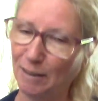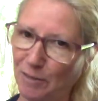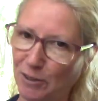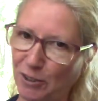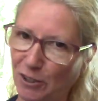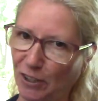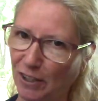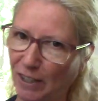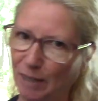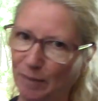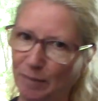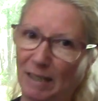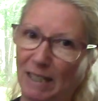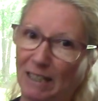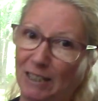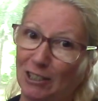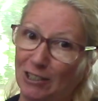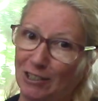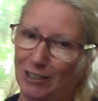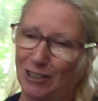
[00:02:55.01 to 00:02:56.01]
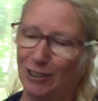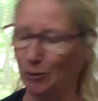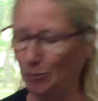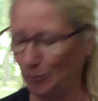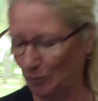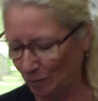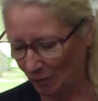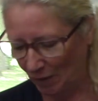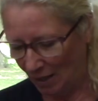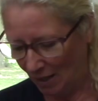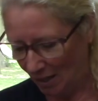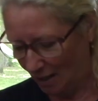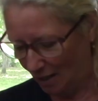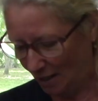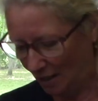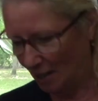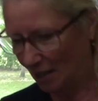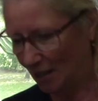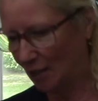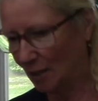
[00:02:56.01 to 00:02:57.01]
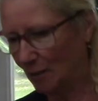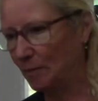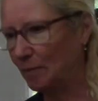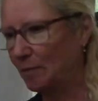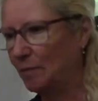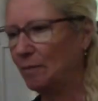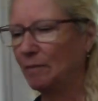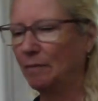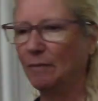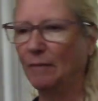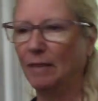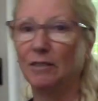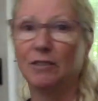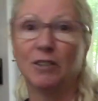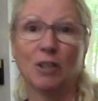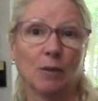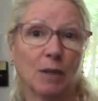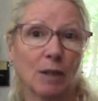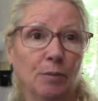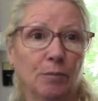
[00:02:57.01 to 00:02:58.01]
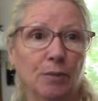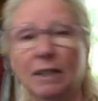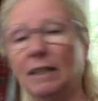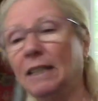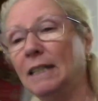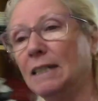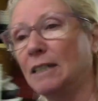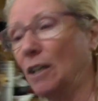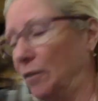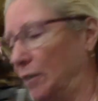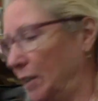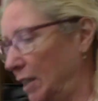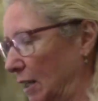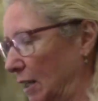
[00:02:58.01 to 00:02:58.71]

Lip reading: sorry, but I just do. So we're gonna bring these over here